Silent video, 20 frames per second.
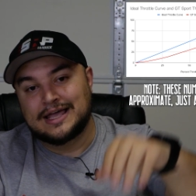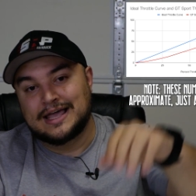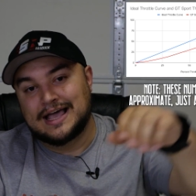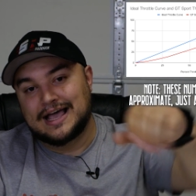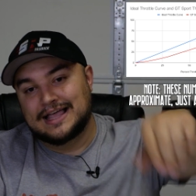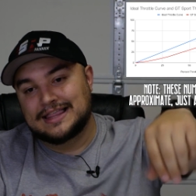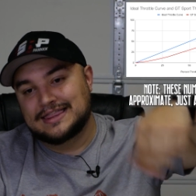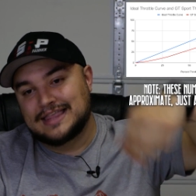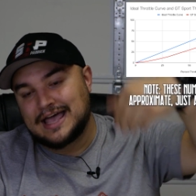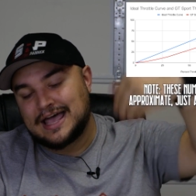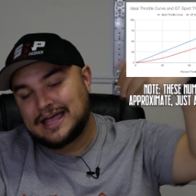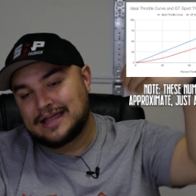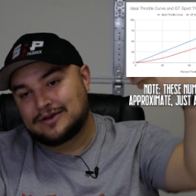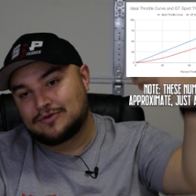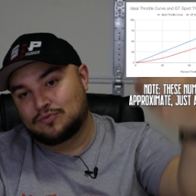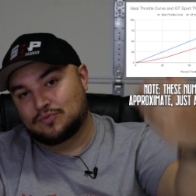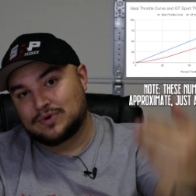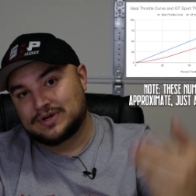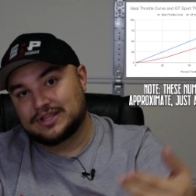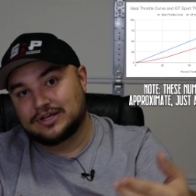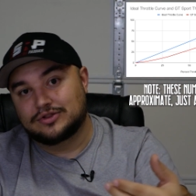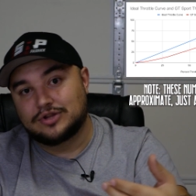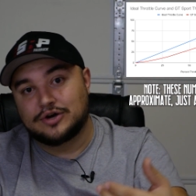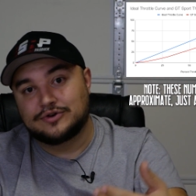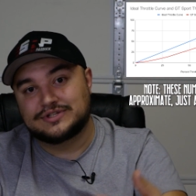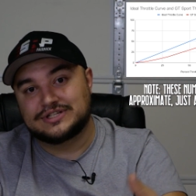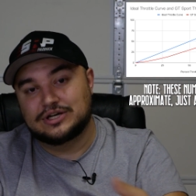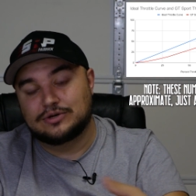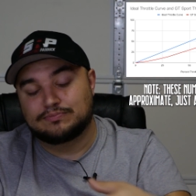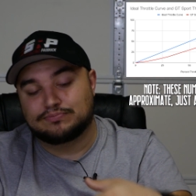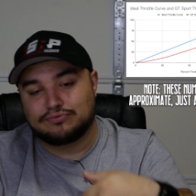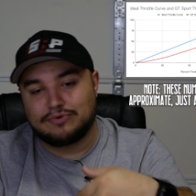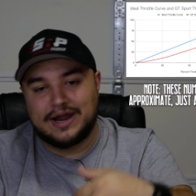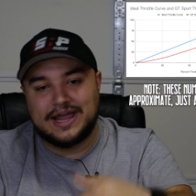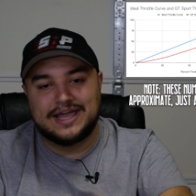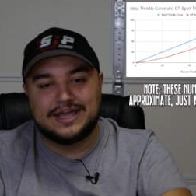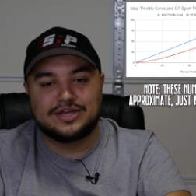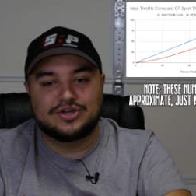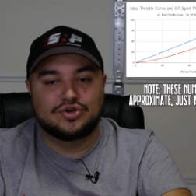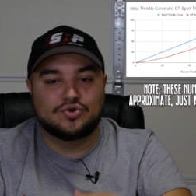and then with a load cell brake,